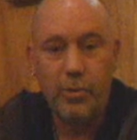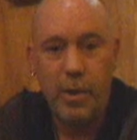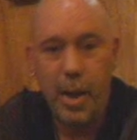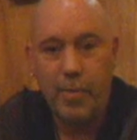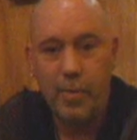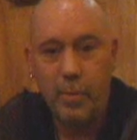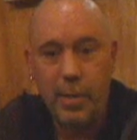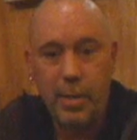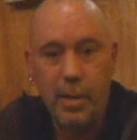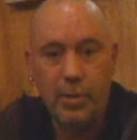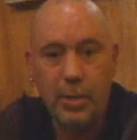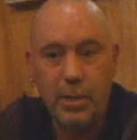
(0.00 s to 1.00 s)
drive it with
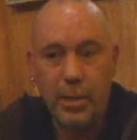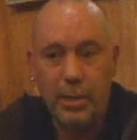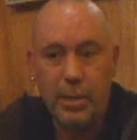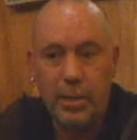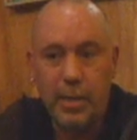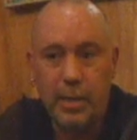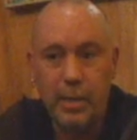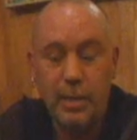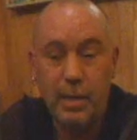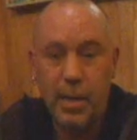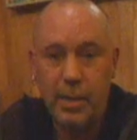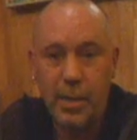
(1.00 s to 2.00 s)
it on the city
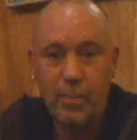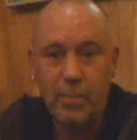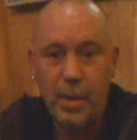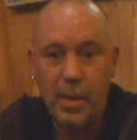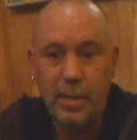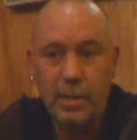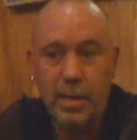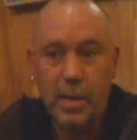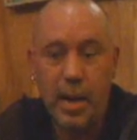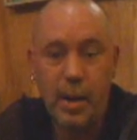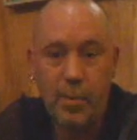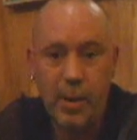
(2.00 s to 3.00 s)
settings, get them readings,
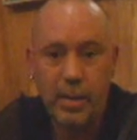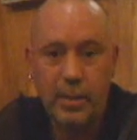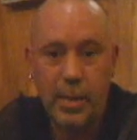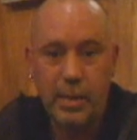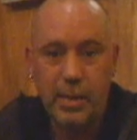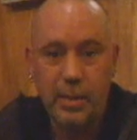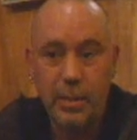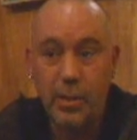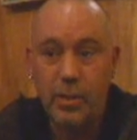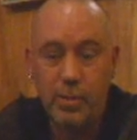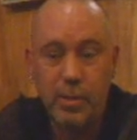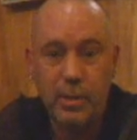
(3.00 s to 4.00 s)
and the highway settings,
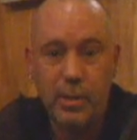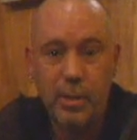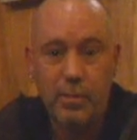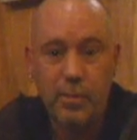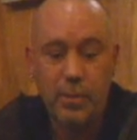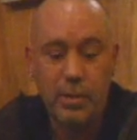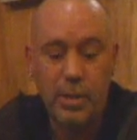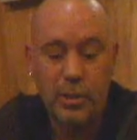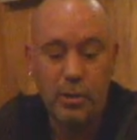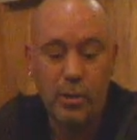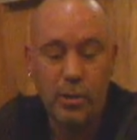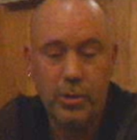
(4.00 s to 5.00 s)
and there is a difference. It
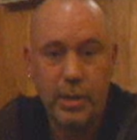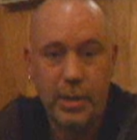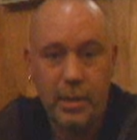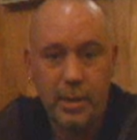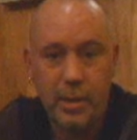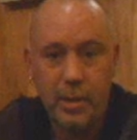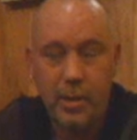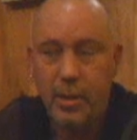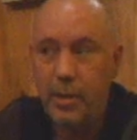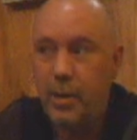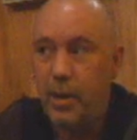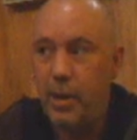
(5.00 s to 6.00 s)
shows it.
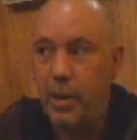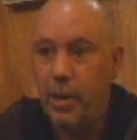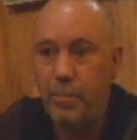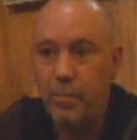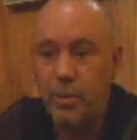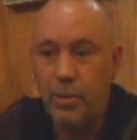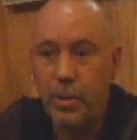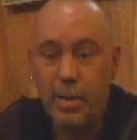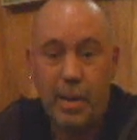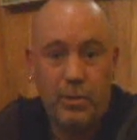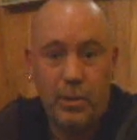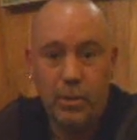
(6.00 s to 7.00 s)
So
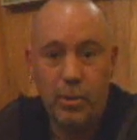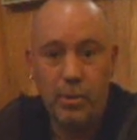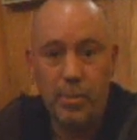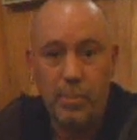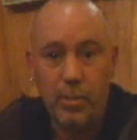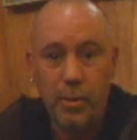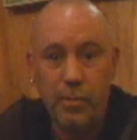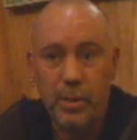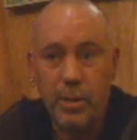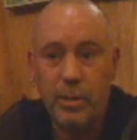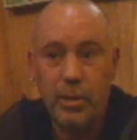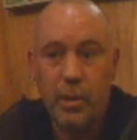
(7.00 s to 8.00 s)
it's absolutely
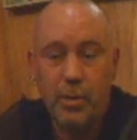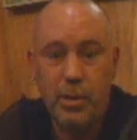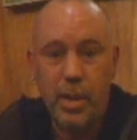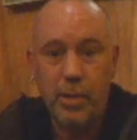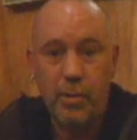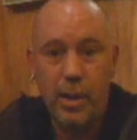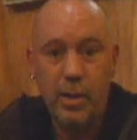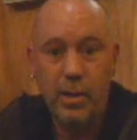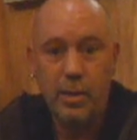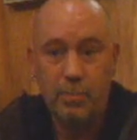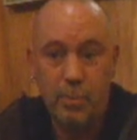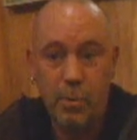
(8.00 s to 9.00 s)
proven. It's not theory.
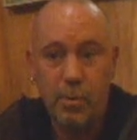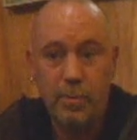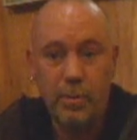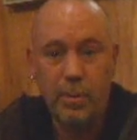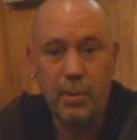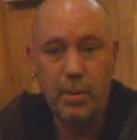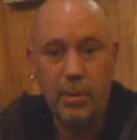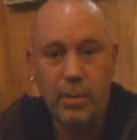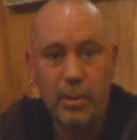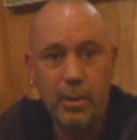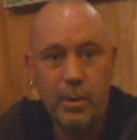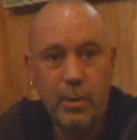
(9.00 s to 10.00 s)
It's proven.
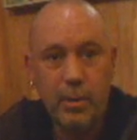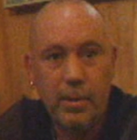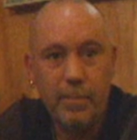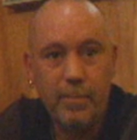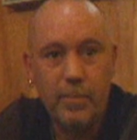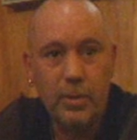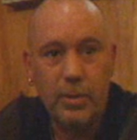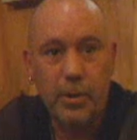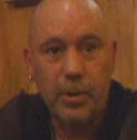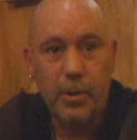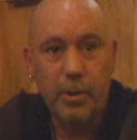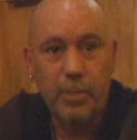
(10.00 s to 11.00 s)

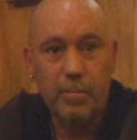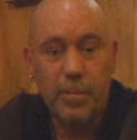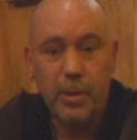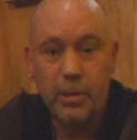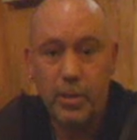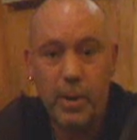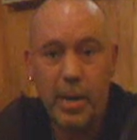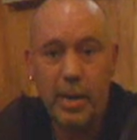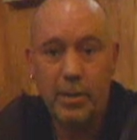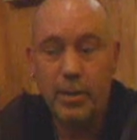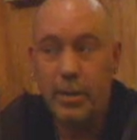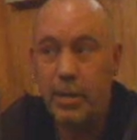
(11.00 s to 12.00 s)
So that's the way
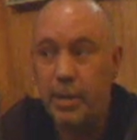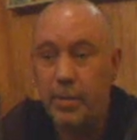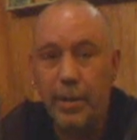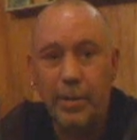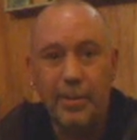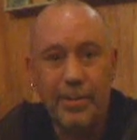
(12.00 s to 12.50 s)
I see it.